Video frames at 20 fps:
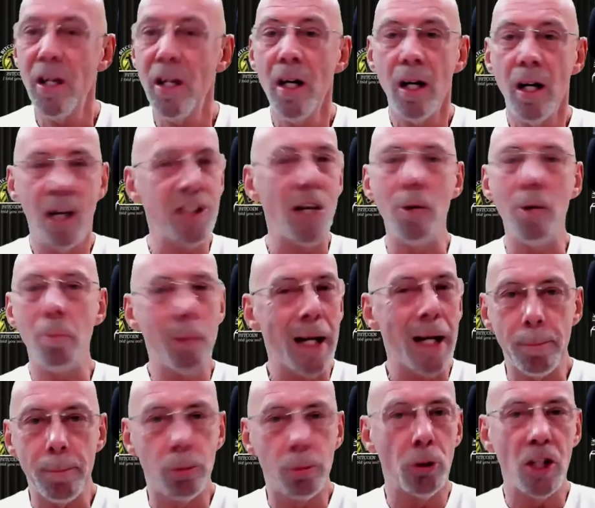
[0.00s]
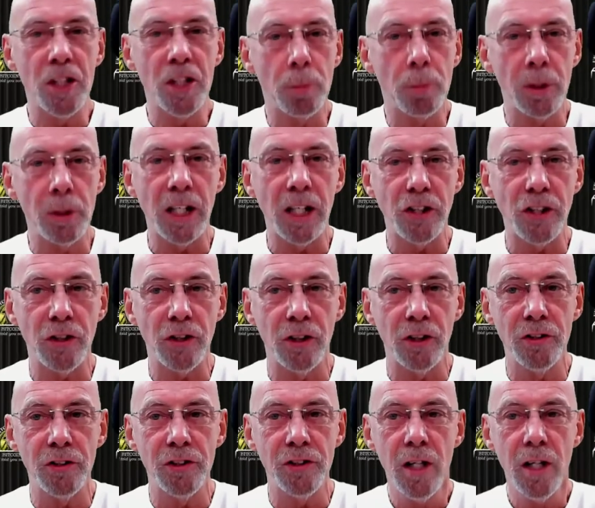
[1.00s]
I don't make price
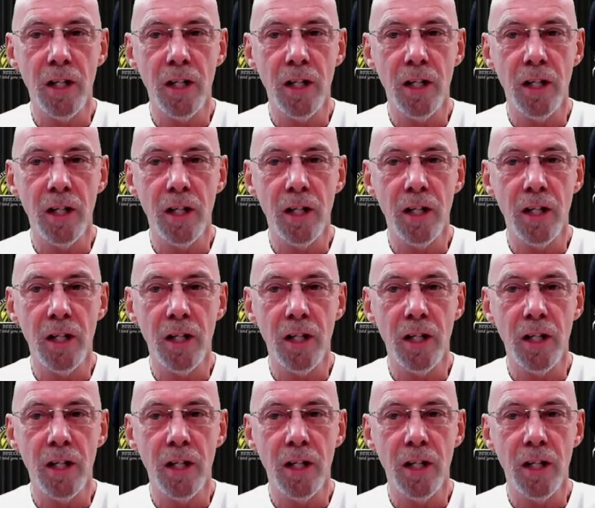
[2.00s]
predictions.